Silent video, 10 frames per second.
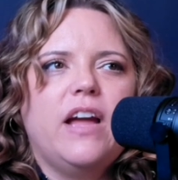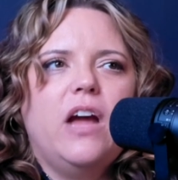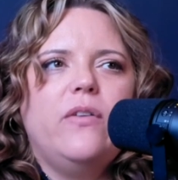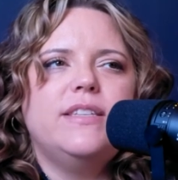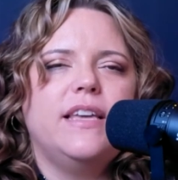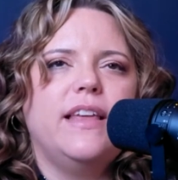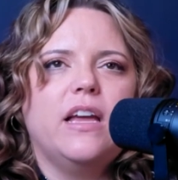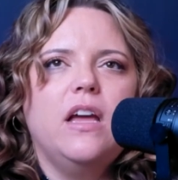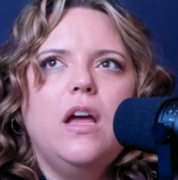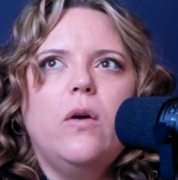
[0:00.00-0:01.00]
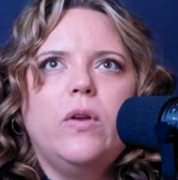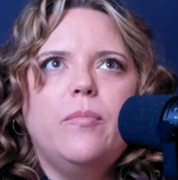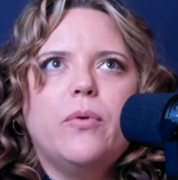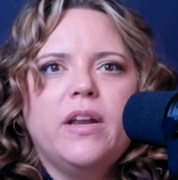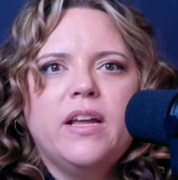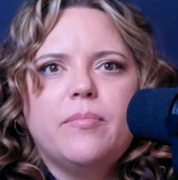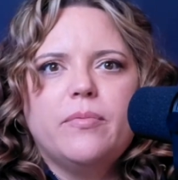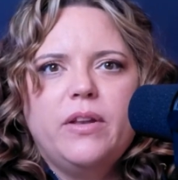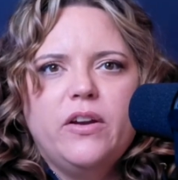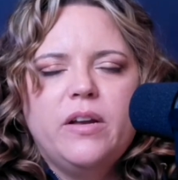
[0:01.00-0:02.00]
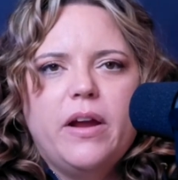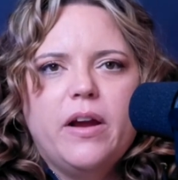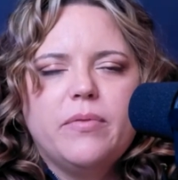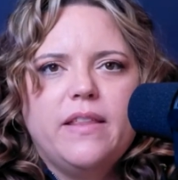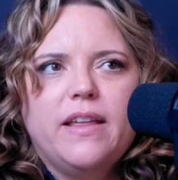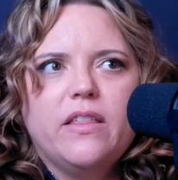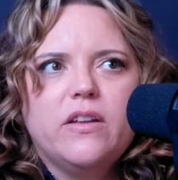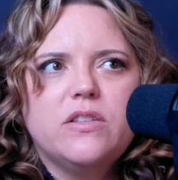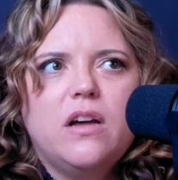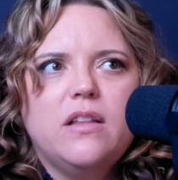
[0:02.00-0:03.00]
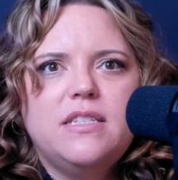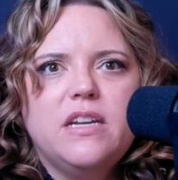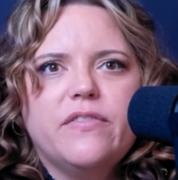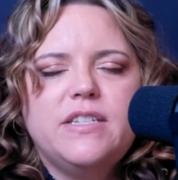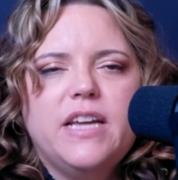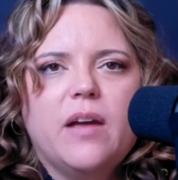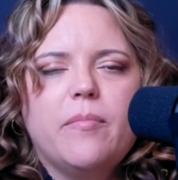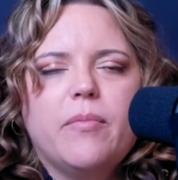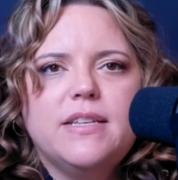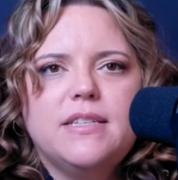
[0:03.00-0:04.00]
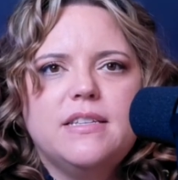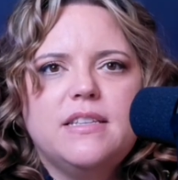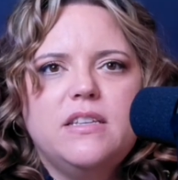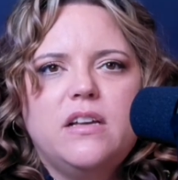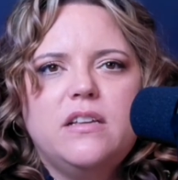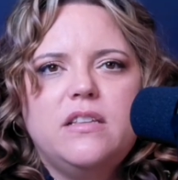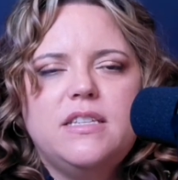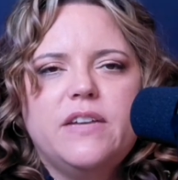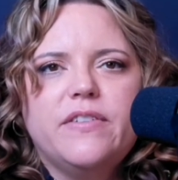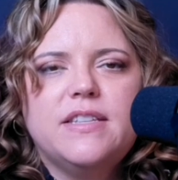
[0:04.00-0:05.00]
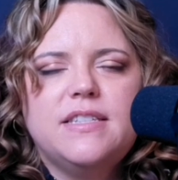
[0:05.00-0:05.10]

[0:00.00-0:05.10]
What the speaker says: I always say, like when you're in an airplane, like there's all these different ticket prices and all of these different